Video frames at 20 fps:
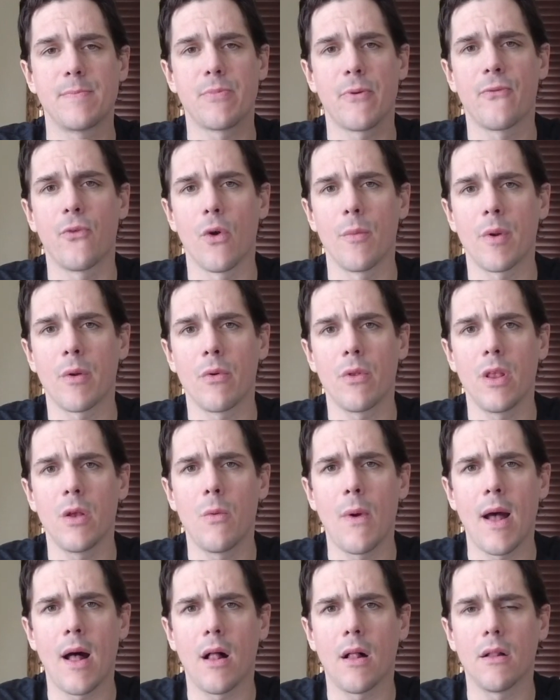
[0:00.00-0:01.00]
performing really
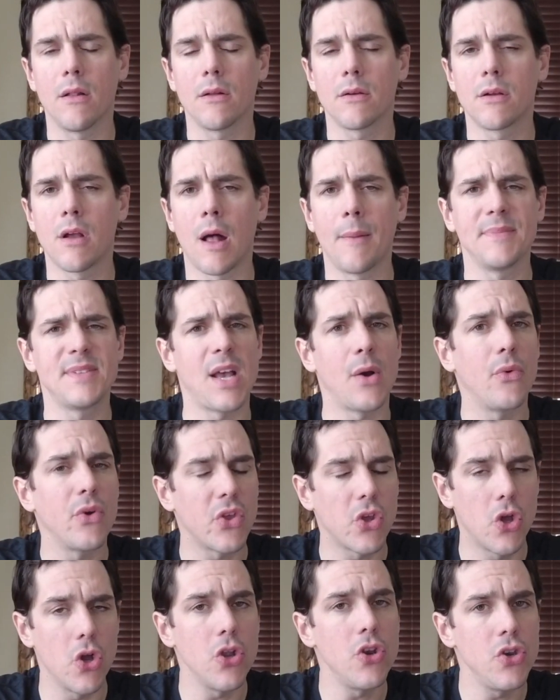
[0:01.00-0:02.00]
well comes out
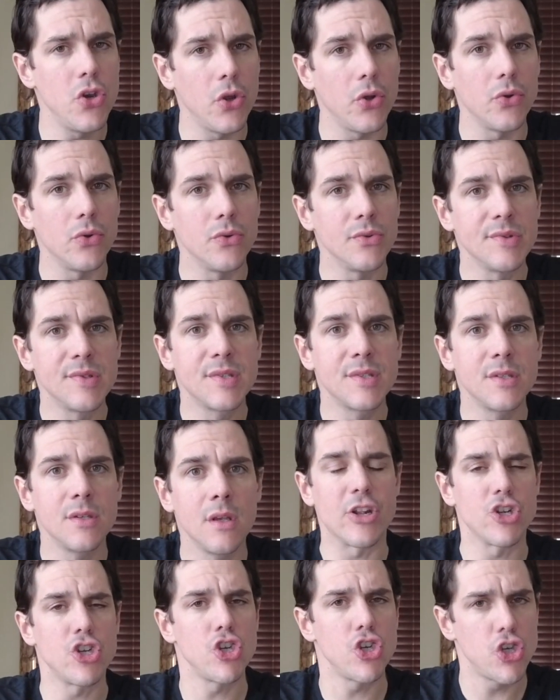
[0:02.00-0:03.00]
with good news
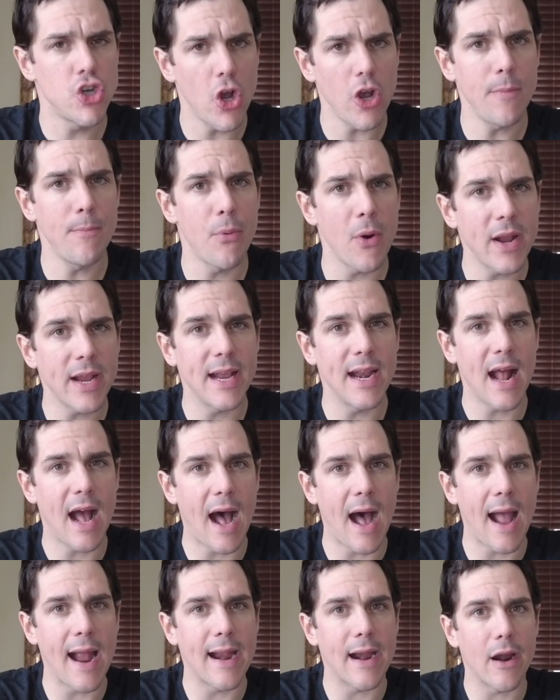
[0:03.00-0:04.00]
that should bring it
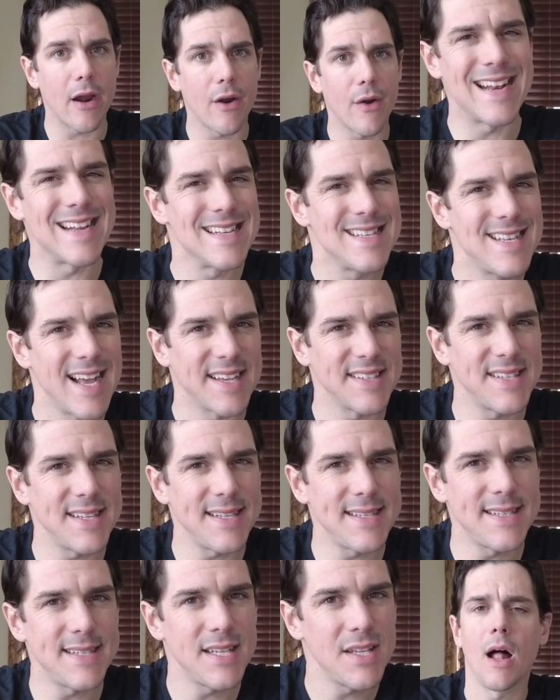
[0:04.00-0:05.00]
higher and it
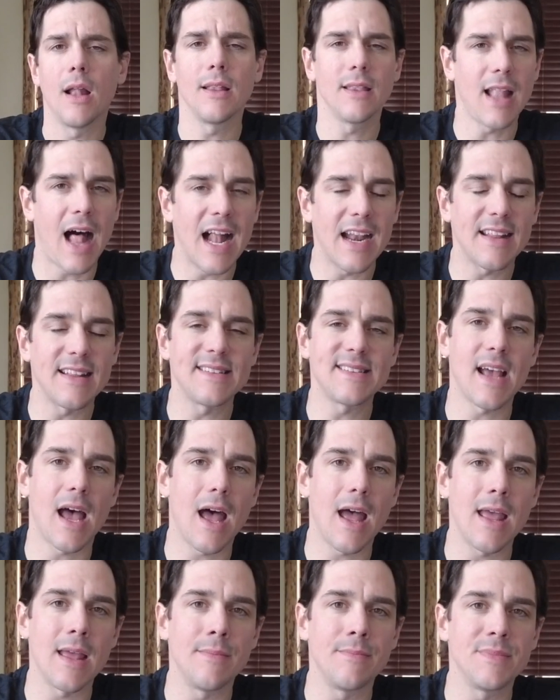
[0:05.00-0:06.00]
doesn't. A lot of the
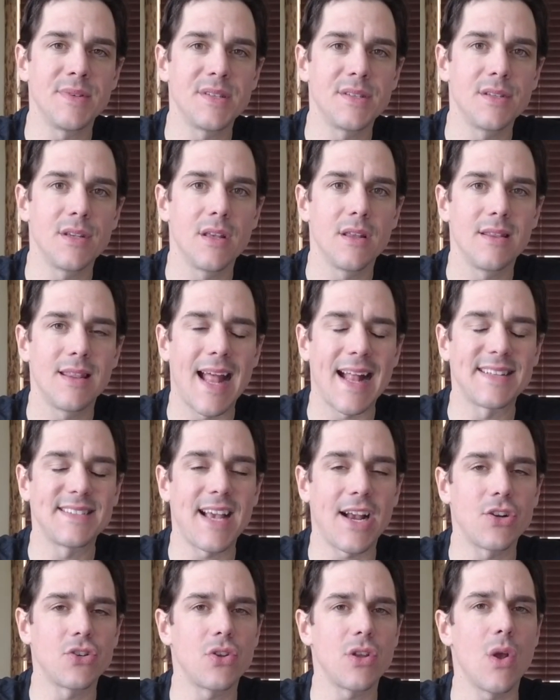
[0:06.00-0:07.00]
times that's
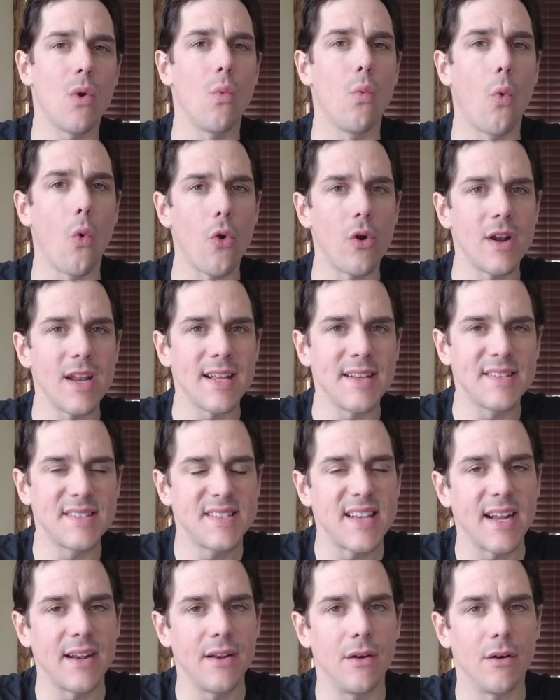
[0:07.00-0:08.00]
actually a warning
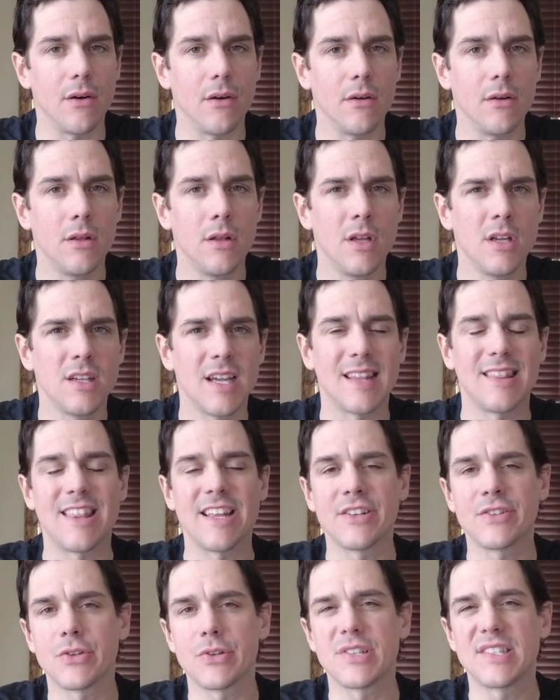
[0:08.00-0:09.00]
signal that
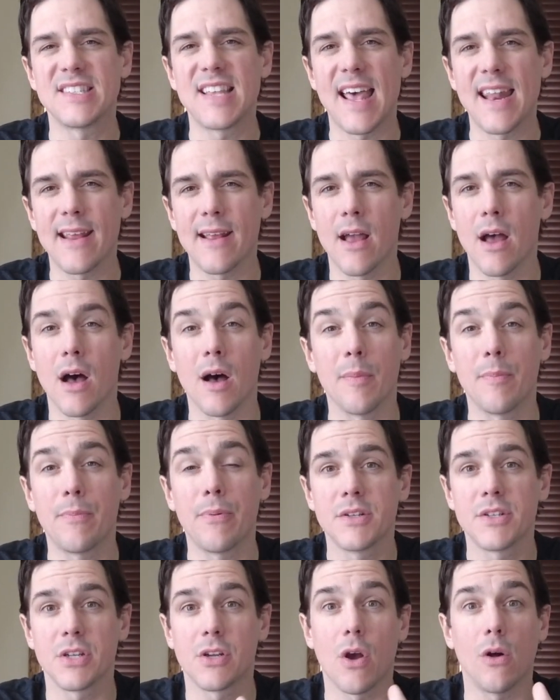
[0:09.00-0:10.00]
things are setting
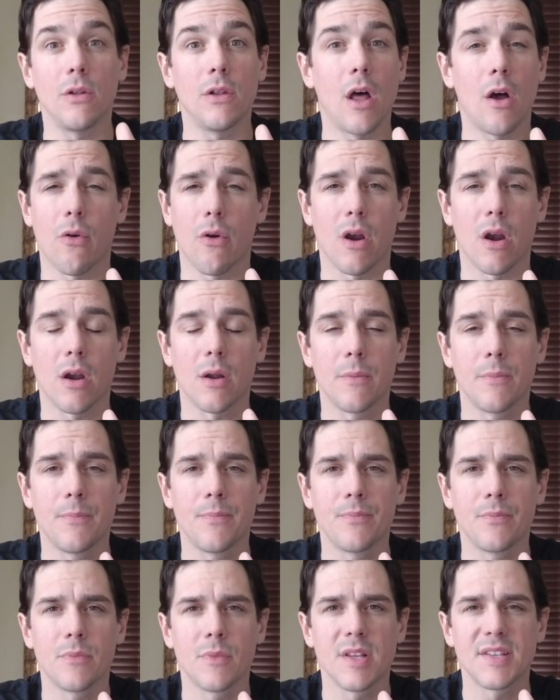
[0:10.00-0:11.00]
up to go lower.
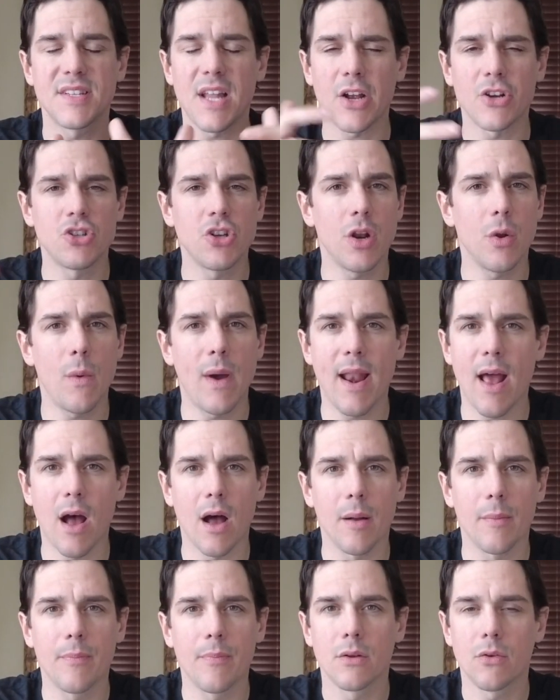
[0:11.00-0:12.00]
Stock should have went
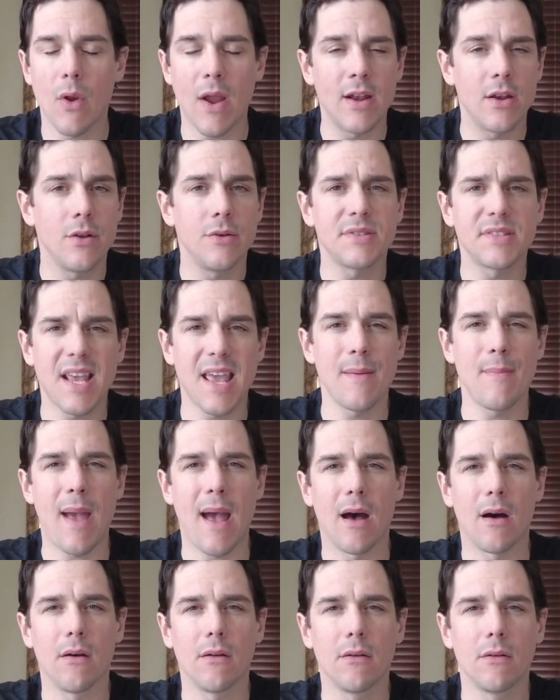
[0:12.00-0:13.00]
up. Great news came
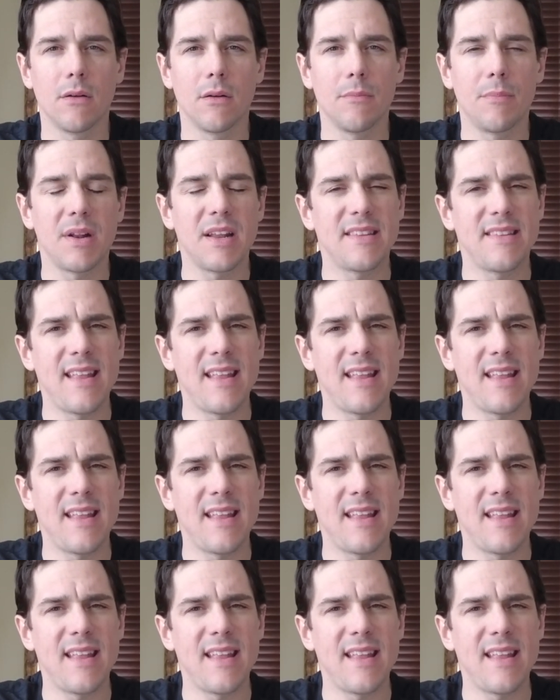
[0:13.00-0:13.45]
out, but it